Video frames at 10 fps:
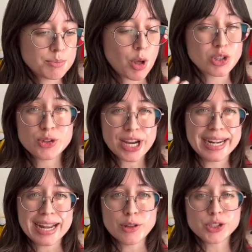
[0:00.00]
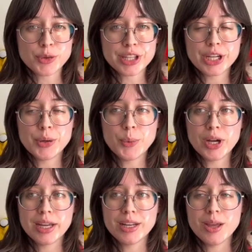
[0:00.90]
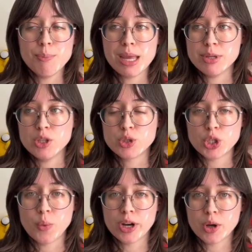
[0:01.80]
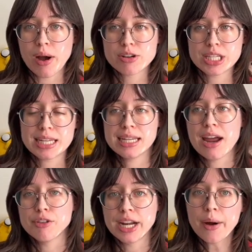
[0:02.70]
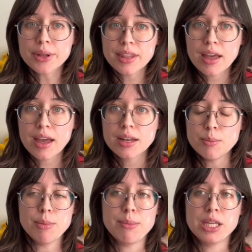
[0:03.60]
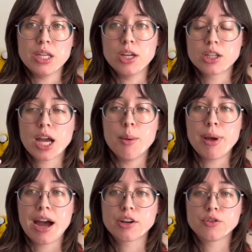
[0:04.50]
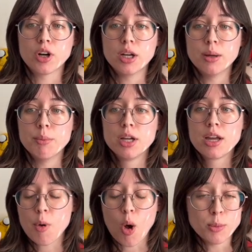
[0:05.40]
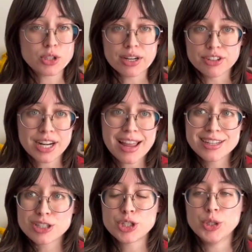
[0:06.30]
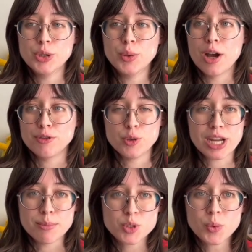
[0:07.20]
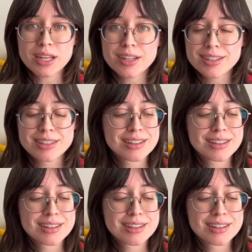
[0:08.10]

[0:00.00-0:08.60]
Also, dining out's a really good one. Maybe you still want to go out to eat every now and then, maybe cut back from almost every night to a few times a week.